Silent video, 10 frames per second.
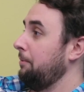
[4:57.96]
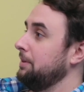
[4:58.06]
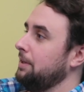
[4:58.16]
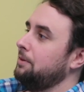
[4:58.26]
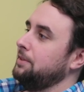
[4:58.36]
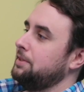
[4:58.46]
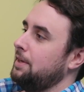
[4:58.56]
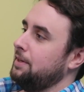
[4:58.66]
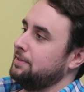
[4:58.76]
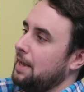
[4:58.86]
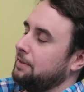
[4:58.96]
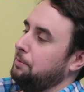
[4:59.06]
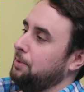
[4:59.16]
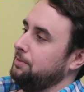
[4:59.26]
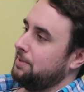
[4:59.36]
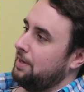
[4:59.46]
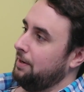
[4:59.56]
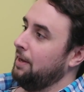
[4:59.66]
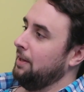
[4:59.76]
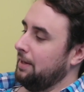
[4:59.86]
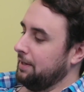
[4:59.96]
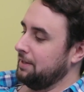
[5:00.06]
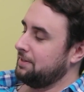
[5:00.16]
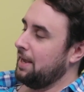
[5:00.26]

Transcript: would literally say exactly what you said, like his